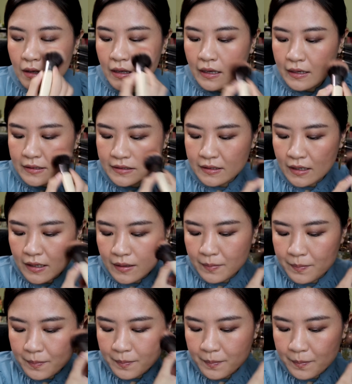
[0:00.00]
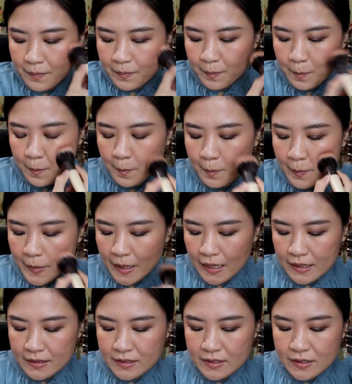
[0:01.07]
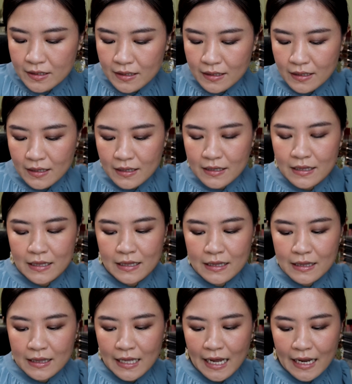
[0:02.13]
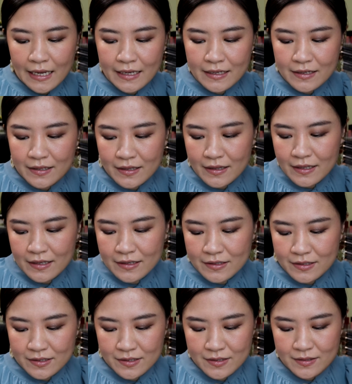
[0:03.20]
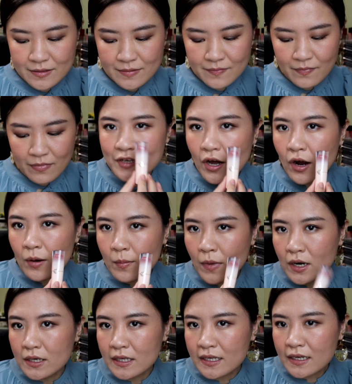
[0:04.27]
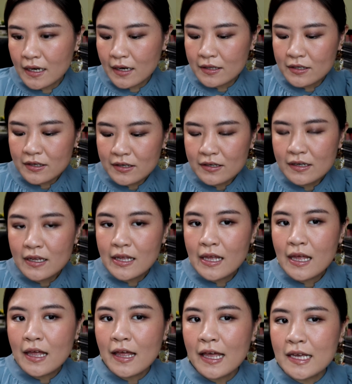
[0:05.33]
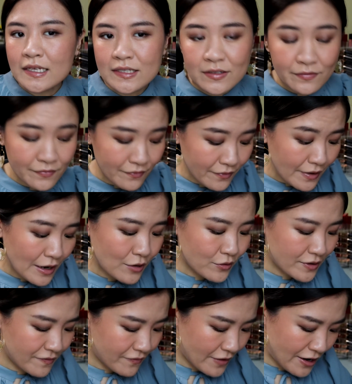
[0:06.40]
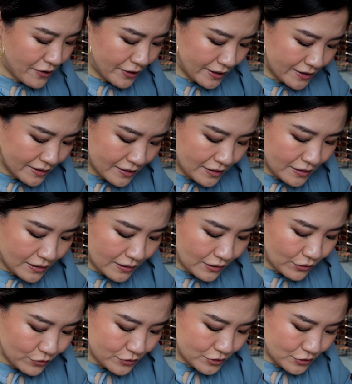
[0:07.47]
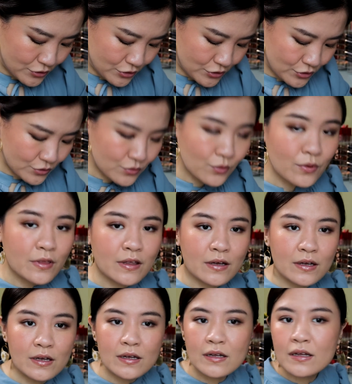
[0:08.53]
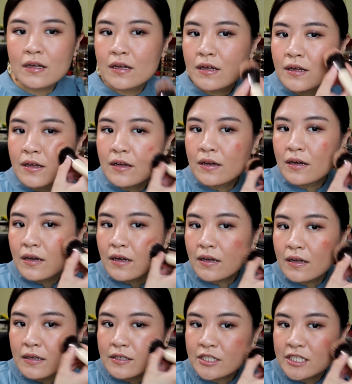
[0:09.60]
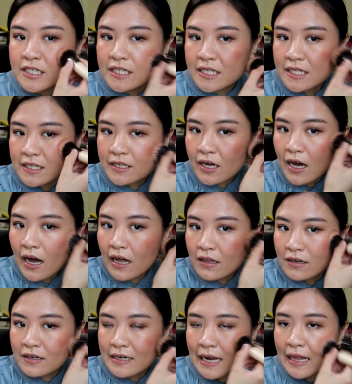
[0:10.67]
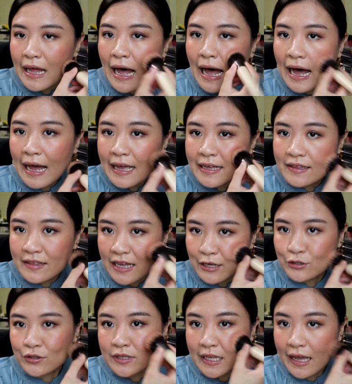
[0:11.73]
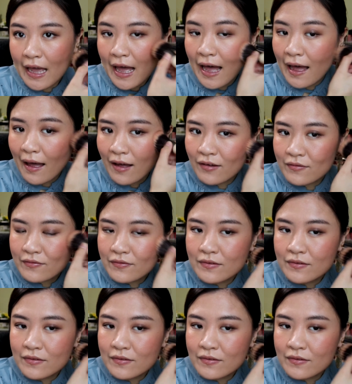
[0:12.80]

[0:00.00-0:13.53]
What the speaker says: is a bit like this Armani color, it's very close to the cheek color that I naturally have.